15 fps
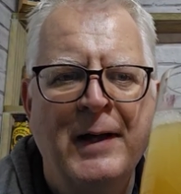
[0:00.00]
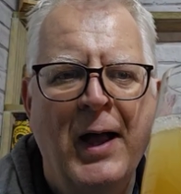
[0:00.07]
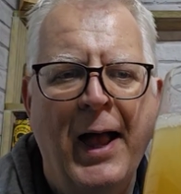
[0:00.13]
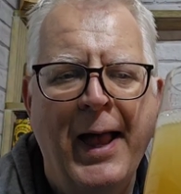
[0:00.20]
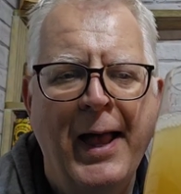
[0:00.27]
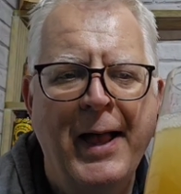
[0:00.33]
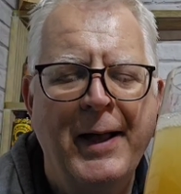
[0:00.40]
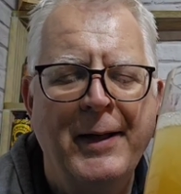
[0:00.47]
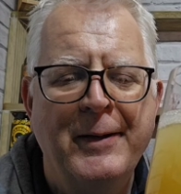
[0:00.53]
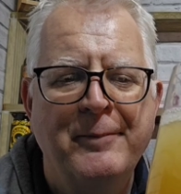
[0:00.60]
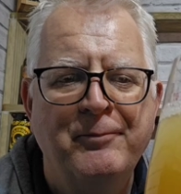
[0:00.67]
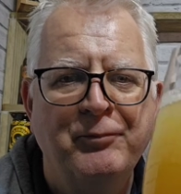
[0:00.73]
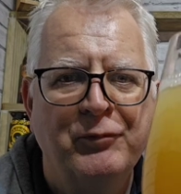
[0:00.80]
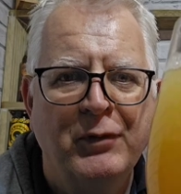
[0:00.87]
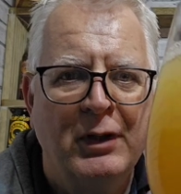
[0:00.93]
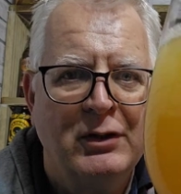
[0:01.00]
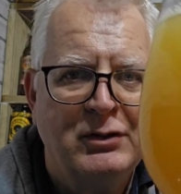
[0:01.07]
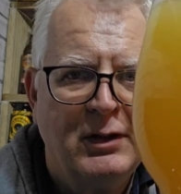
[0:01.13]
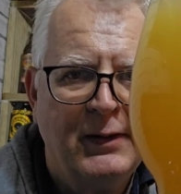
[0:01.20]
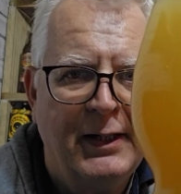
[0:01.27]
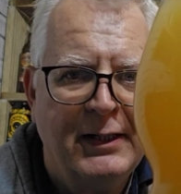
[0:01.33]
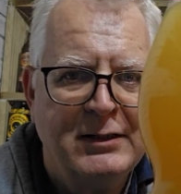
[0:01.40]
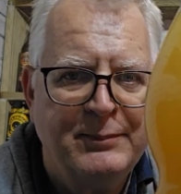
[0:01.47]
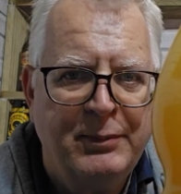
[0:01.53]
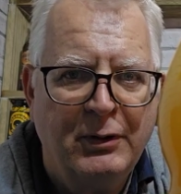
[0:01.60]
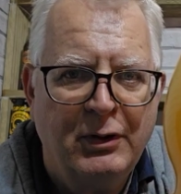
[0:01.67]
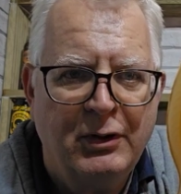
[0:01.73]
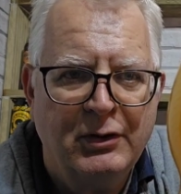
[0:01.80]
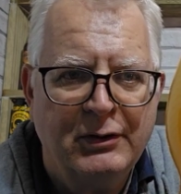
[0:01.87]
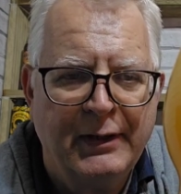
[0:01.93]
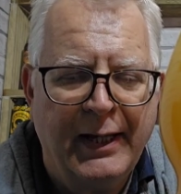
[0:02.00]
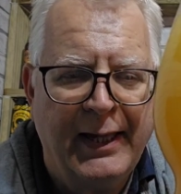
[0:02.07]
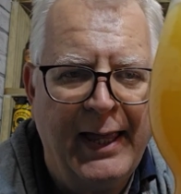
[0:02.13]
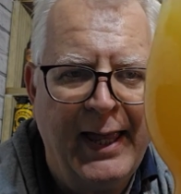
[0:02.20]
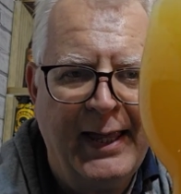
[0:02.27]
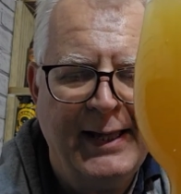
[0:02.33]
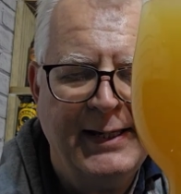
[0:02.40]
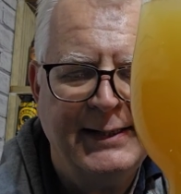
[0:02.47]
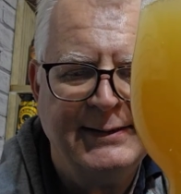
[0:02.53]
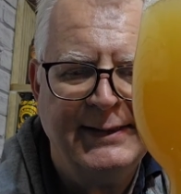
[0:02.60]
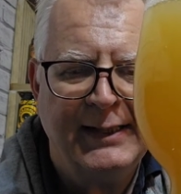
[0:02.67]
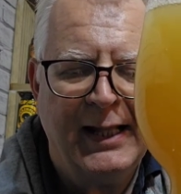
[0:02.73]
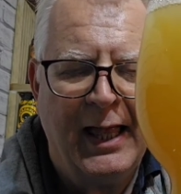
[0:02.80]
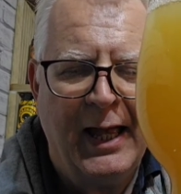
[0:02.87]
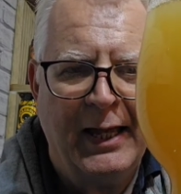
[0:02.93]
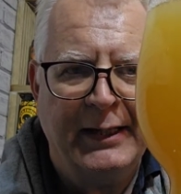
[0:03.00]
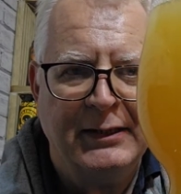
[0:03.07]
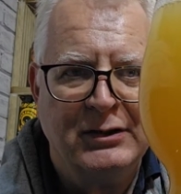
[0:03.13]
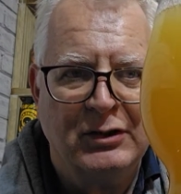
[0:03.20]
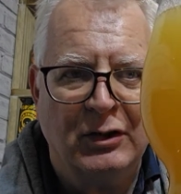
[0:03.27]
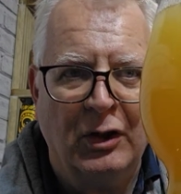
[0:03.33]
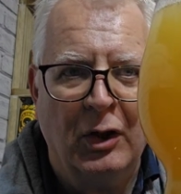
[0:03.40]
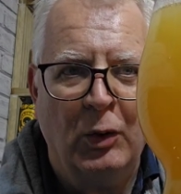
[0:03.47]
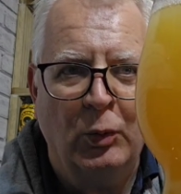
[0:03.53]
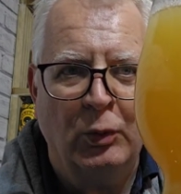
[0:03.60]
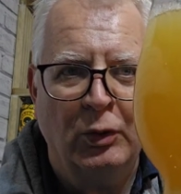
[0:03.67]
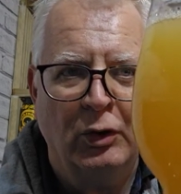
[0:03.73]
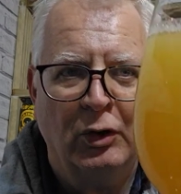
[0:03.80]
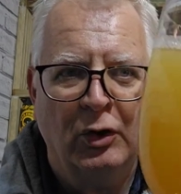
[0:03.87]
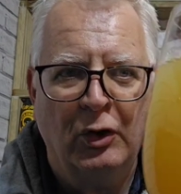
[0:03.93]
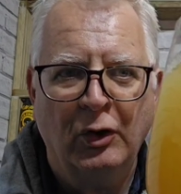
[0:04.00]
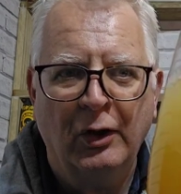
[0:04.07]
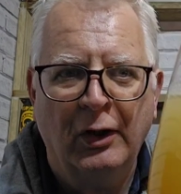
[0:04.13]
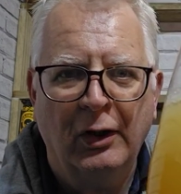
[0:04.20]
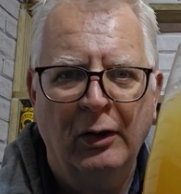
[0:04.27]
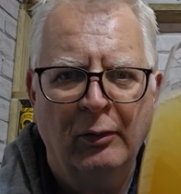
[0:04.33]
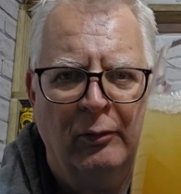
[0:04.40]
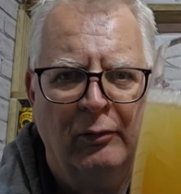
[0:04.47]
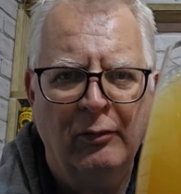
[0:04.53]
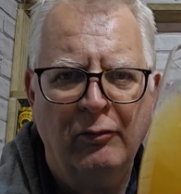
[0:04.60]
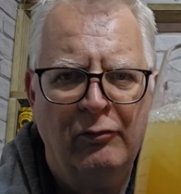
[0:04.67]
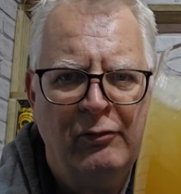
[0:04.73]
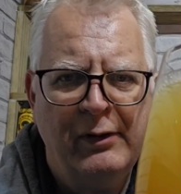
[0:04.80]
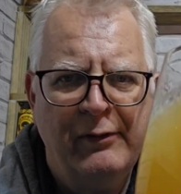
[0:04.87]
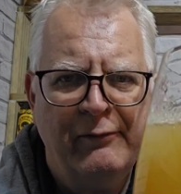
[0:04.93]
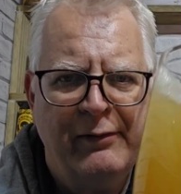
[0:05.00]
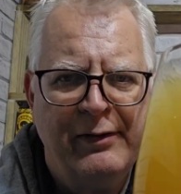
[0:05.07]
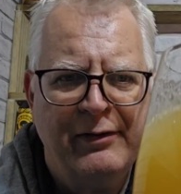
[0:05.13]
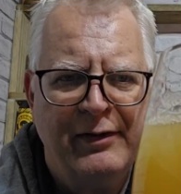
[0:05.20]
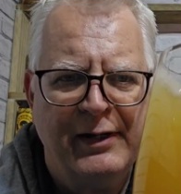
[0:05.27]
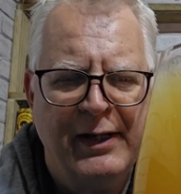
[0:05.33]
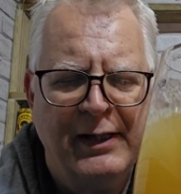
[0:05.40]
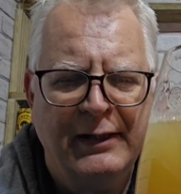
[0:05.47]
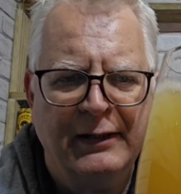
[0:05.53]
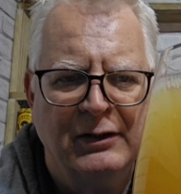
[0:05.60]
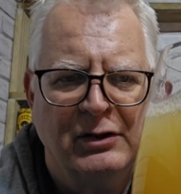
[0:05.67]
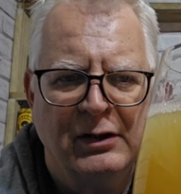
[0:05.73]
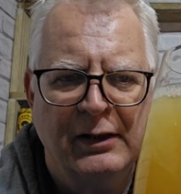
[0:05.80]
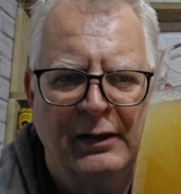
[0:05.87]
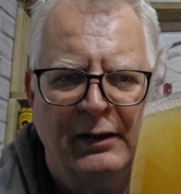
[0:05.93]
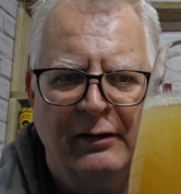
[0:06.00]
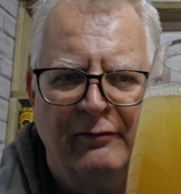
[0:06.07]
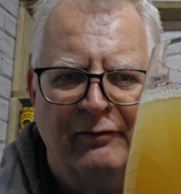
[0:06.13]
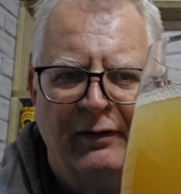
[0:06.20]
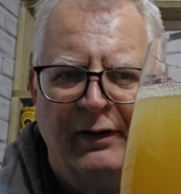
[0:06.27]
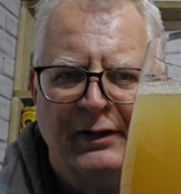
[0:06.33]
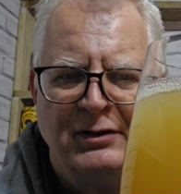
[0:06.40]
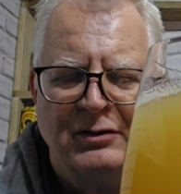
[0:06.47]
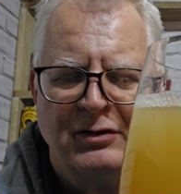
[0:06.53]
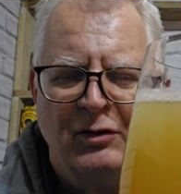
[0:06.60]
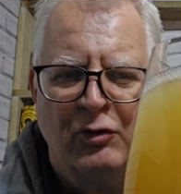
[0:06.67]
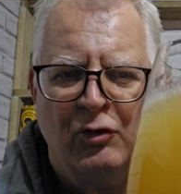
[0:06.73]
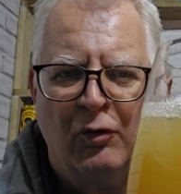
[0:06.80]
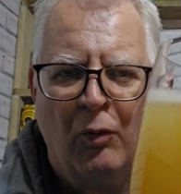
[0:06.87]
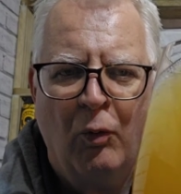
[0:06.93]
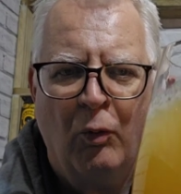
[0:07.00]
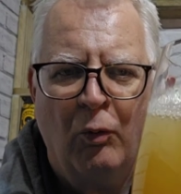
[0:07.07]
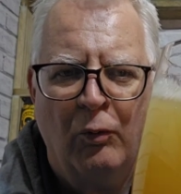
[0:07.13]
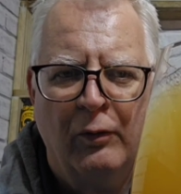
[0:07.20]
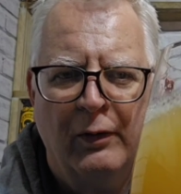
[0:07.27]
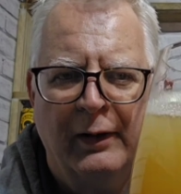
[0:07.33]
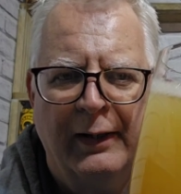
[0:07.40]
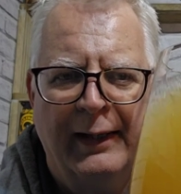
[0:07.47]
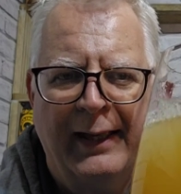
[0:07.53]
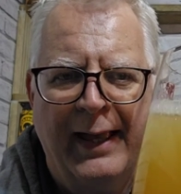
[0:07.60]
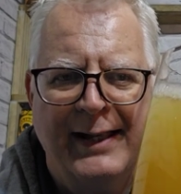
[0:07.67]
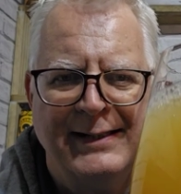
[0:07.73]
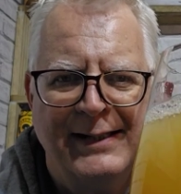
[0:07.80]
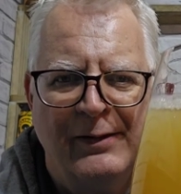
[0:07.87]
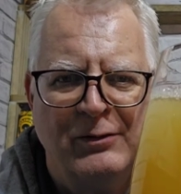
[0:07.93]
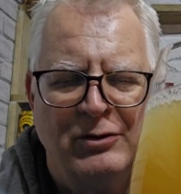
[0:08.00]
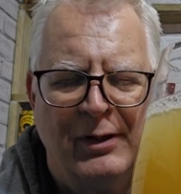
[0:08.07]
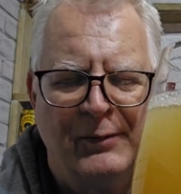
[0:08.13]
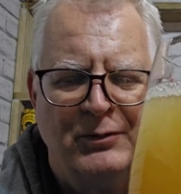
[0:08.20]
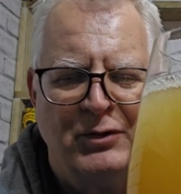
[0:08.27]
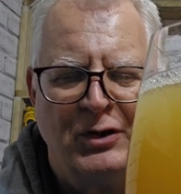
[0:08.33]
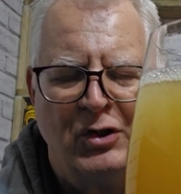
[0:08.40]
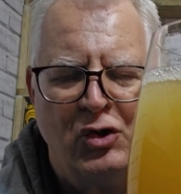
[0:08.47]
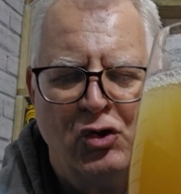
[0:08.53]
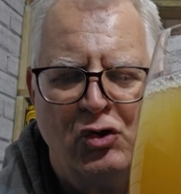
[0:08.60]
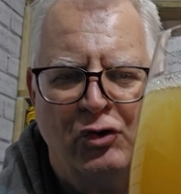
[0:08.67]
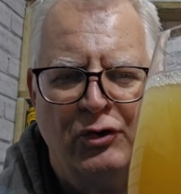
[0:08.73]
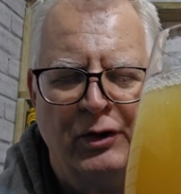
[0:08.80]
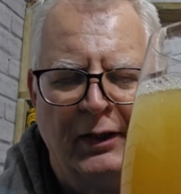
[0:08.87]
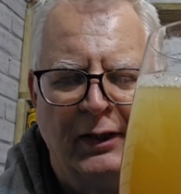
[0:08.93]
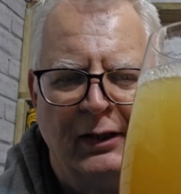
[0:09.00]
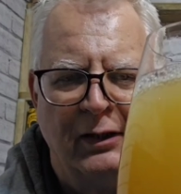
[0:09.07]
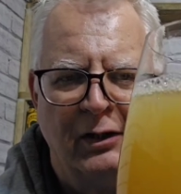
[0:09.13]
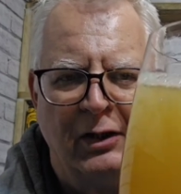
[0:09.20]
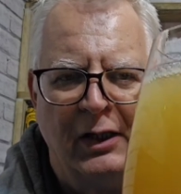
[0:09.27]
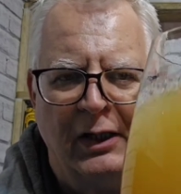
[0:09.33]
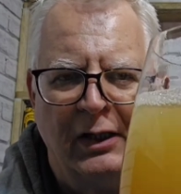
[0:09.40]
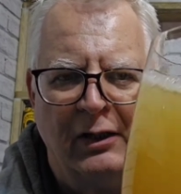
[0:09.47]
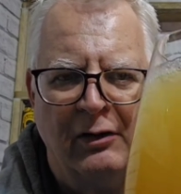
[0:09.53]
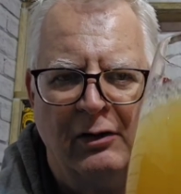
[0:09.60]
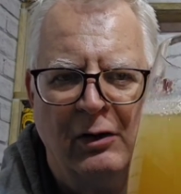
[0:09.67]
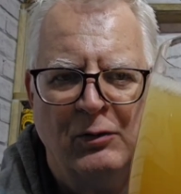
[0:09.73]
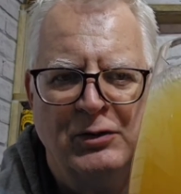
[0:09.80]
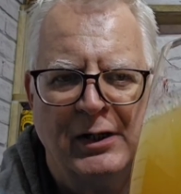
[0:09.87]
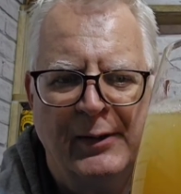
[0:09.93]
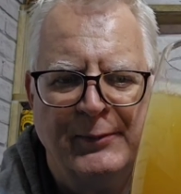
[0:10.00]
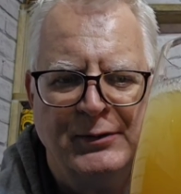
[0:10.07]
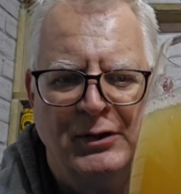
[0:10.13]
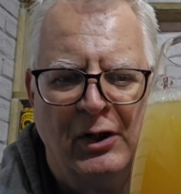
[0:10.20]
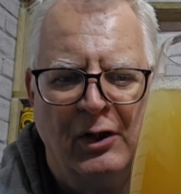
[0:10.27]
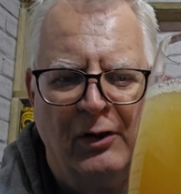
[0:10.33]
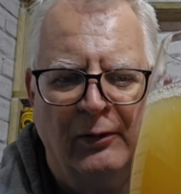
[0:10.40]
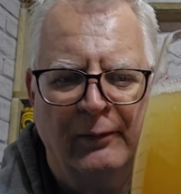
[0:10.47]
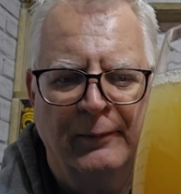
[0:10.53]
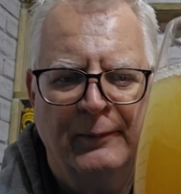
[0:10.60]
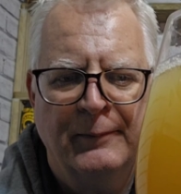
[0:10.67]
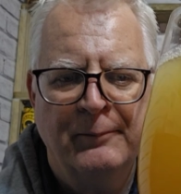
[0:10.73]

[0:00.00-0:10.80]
So that has poured a hazy light golden colour. Really, really thin head, actually. In fact, that's going to get it down to absolutely nothing in no time at all.